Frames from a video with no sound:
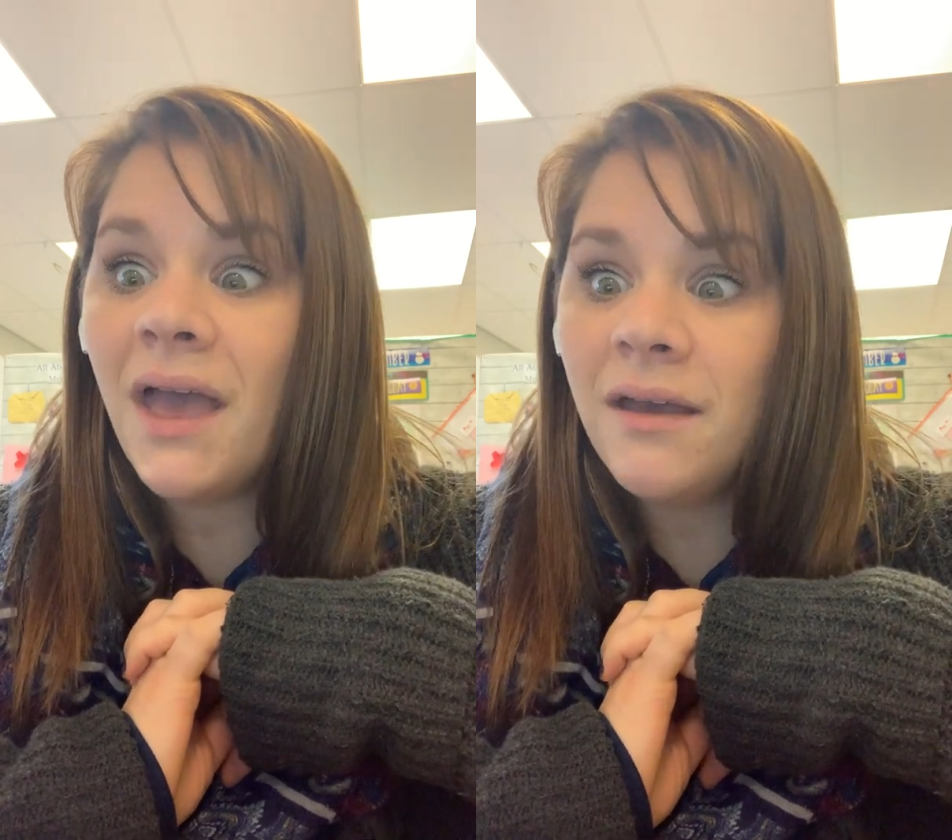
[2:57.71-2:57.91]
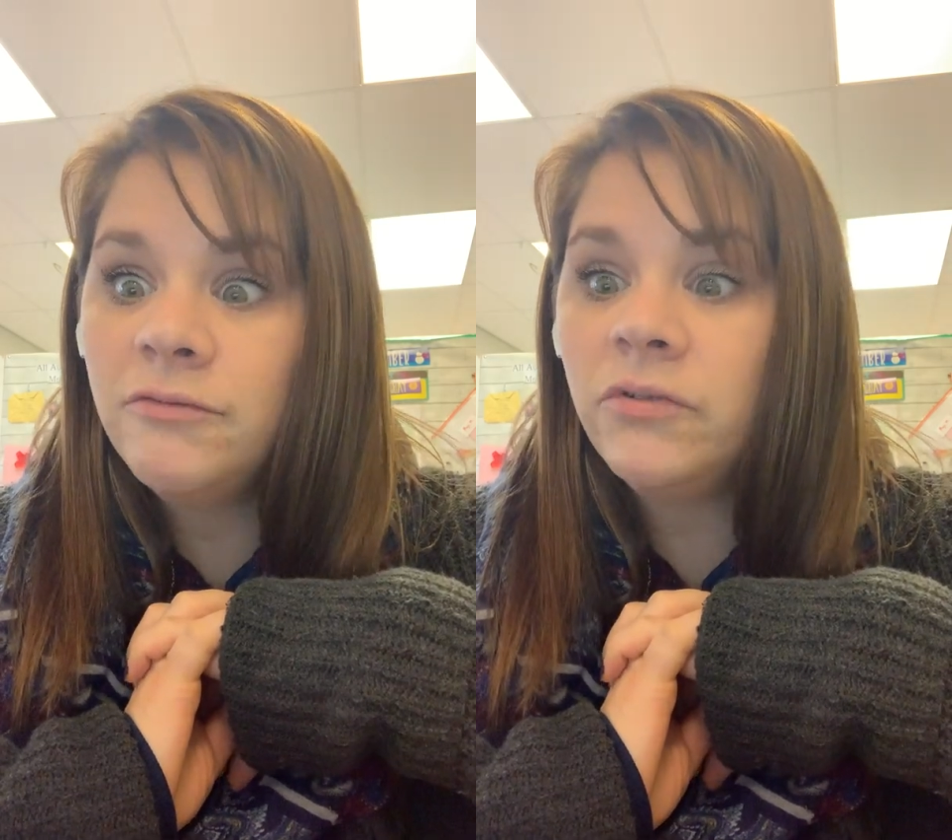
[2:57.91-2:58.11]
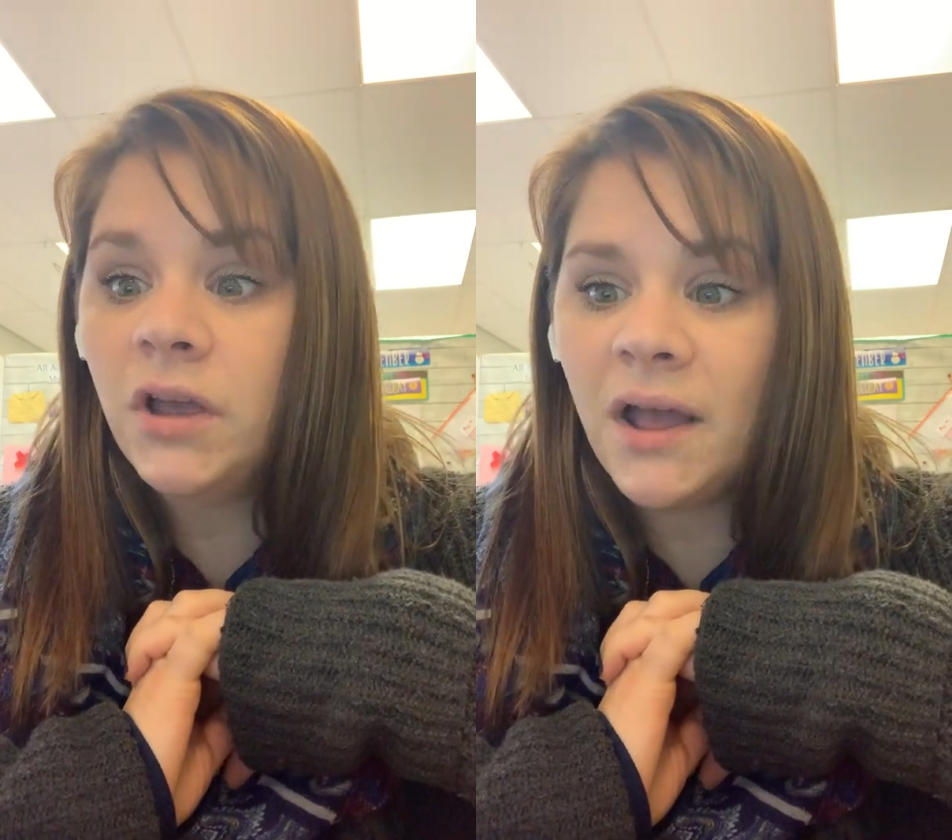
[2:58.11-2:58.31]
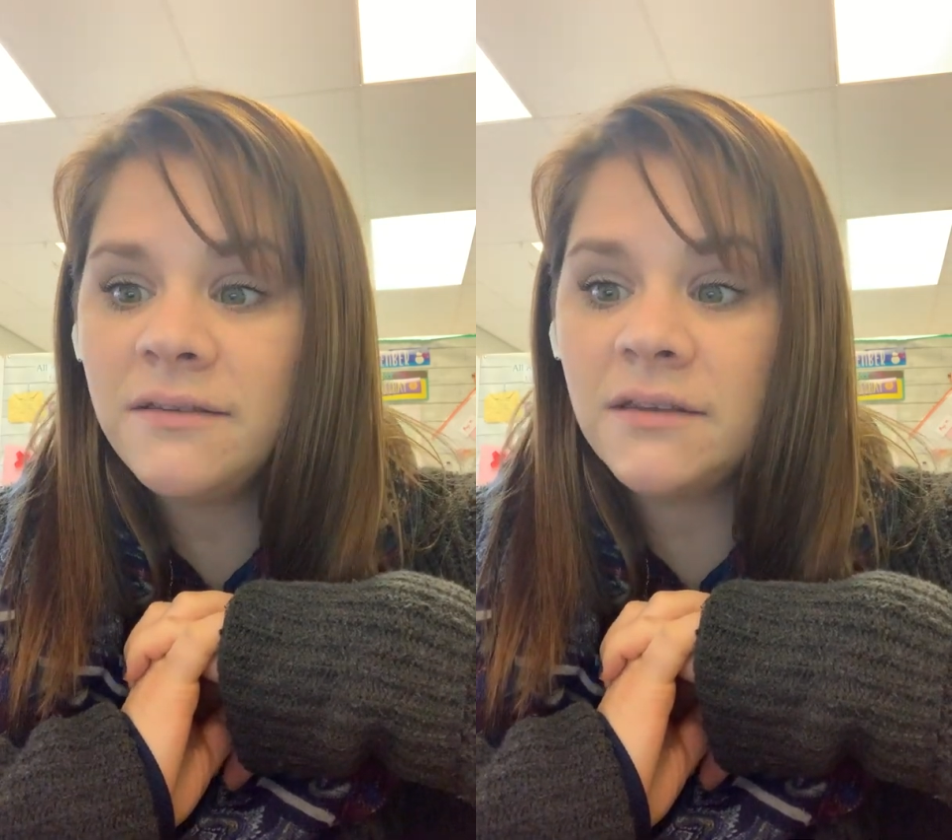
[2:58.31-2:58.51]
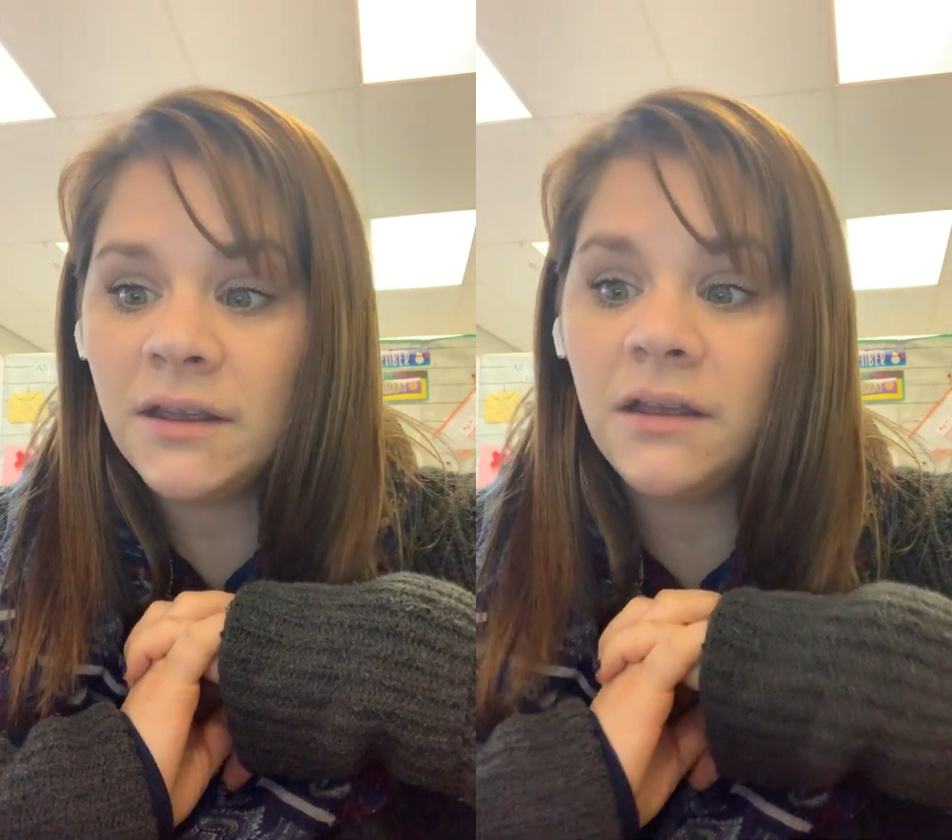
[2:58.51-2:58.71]
every
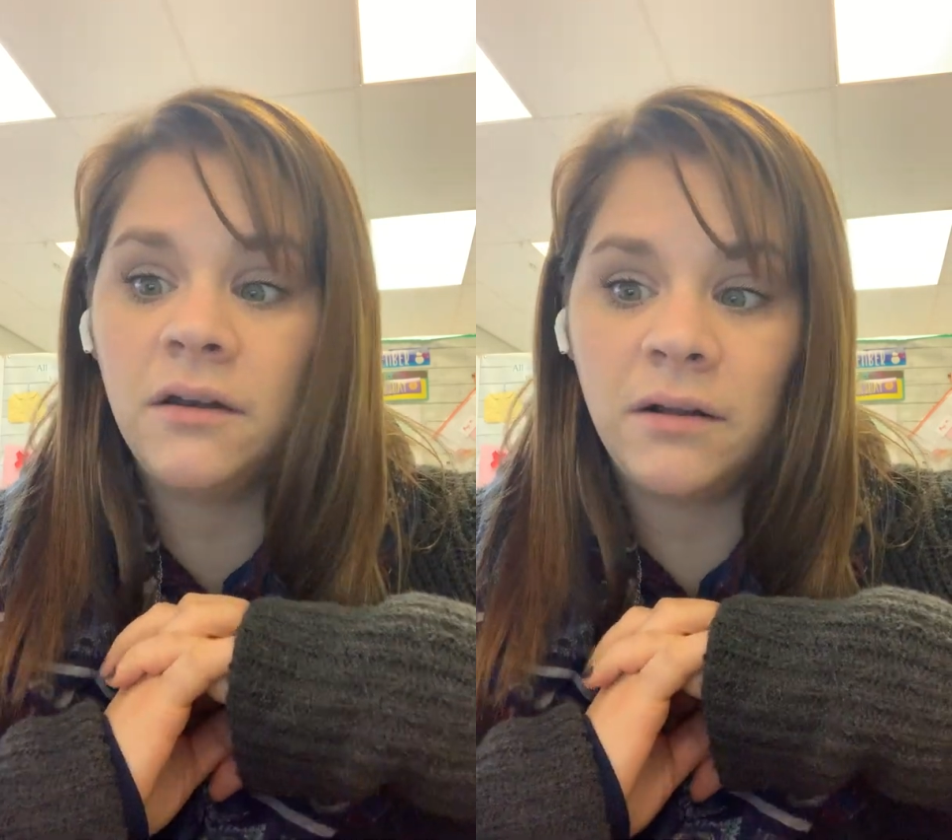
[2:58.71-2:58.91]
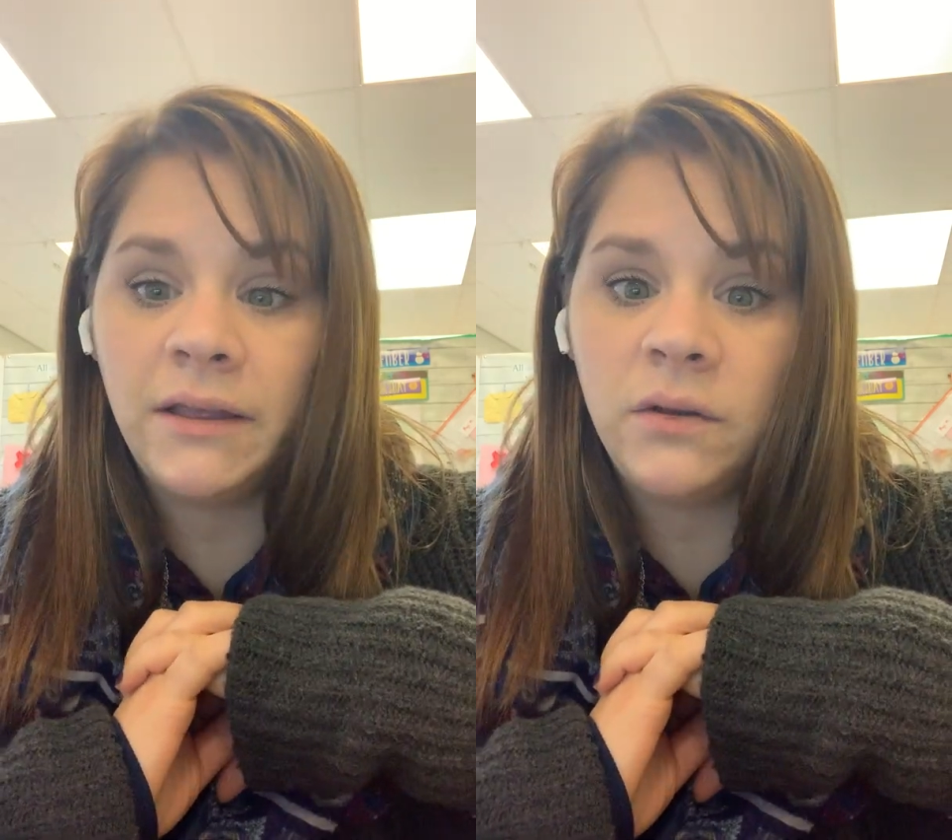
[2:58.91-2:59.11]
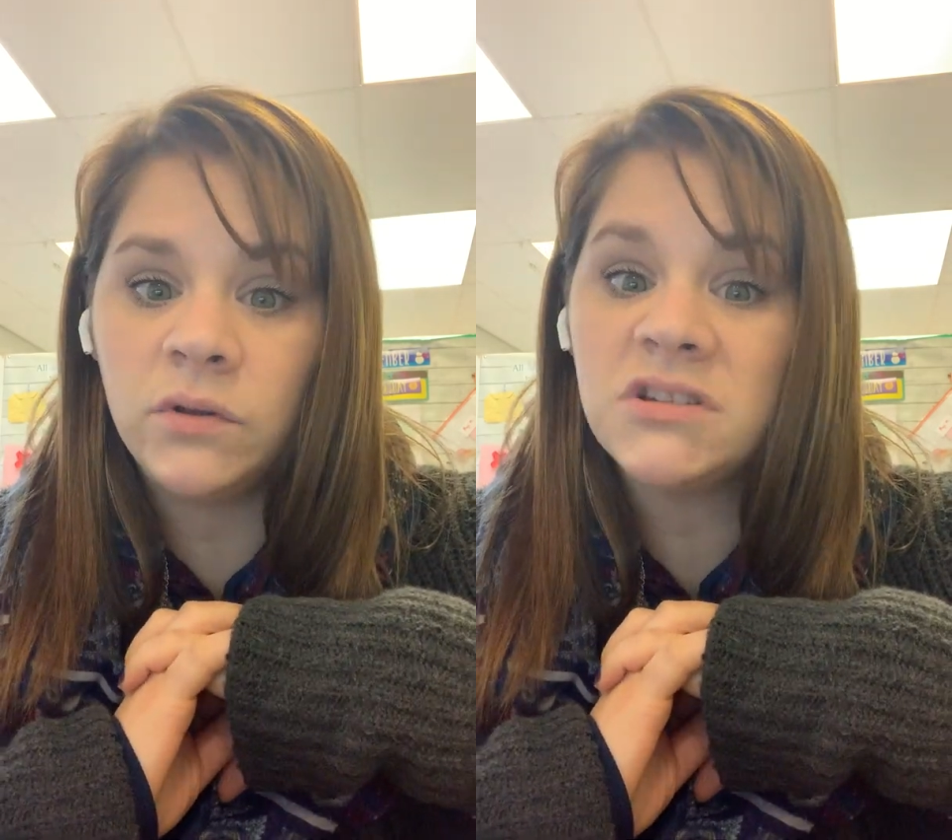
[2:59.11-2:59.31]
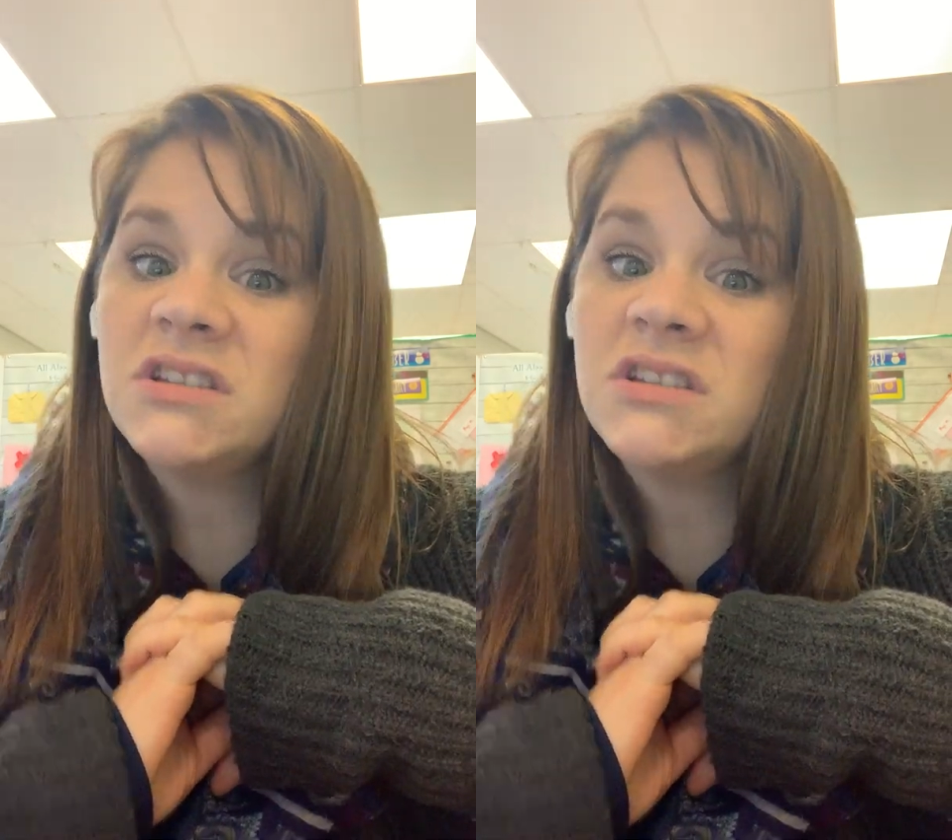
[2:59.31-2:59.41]
consonant in our language